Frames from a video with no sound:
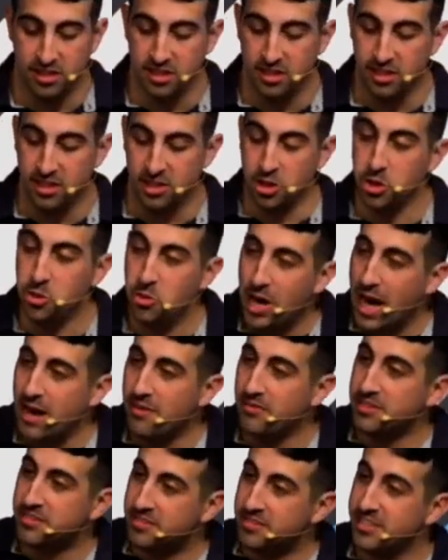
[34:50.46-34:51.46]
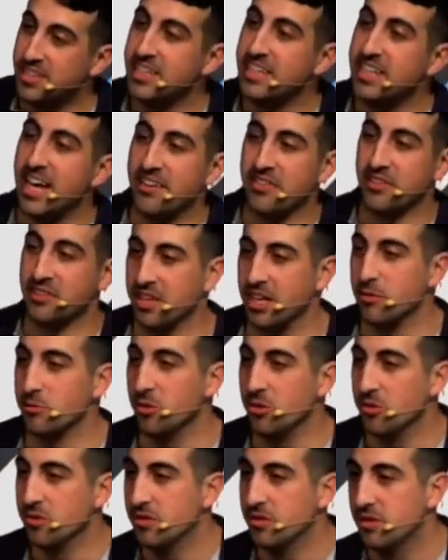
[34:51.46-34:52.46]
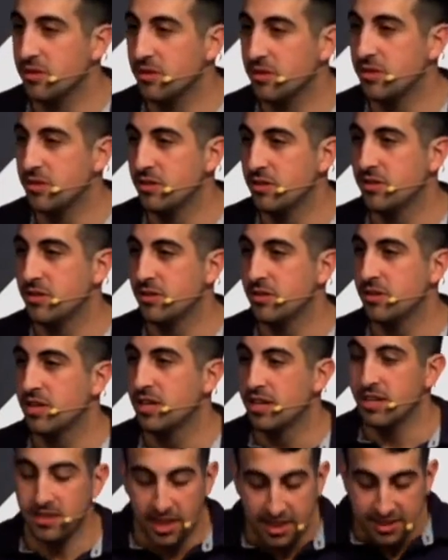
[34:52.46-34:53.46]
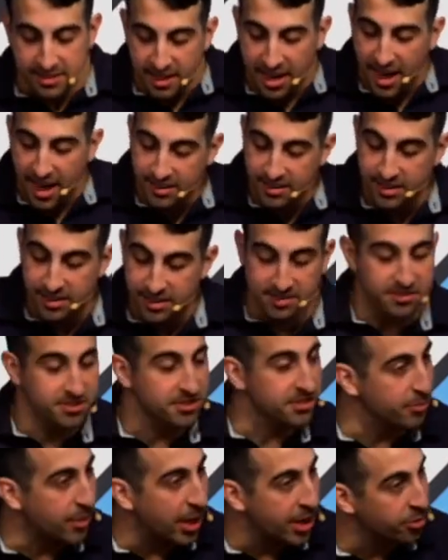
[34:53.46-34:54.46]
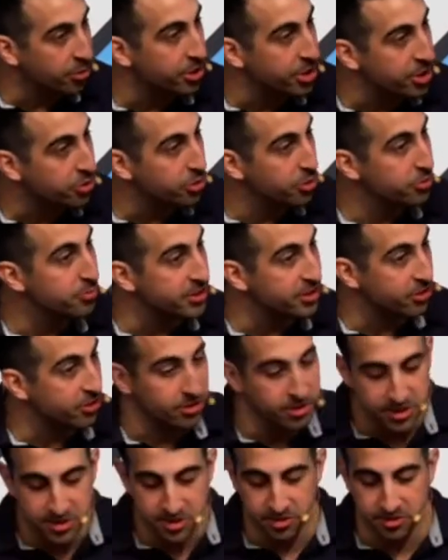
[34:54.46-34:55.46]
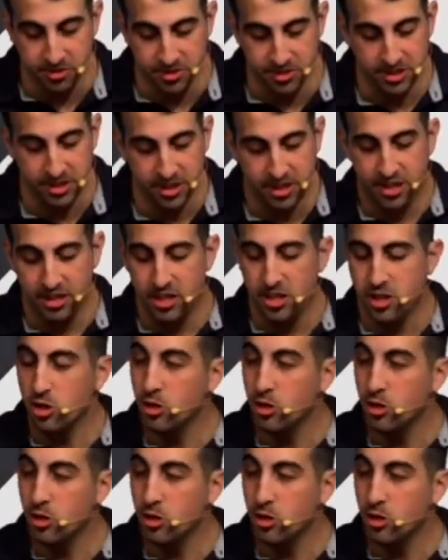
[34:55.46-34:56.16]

You have a seat at the table. Like the Hellenists, the minority group in the early church, who